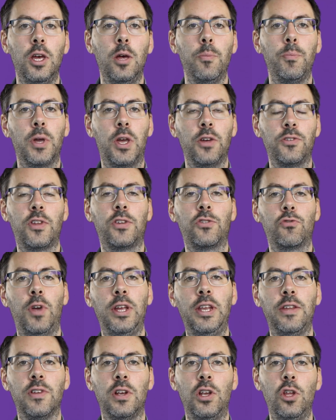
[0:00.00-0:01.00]
Because the screen
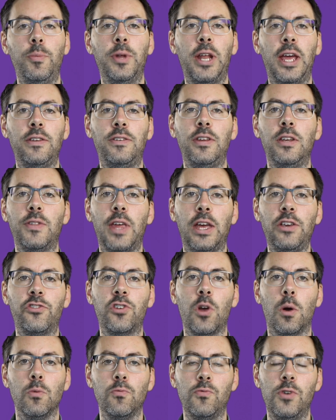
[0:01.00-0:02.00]
is illuminated, they
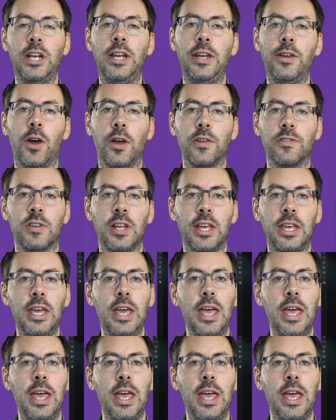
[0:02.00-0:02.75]
show up really nicely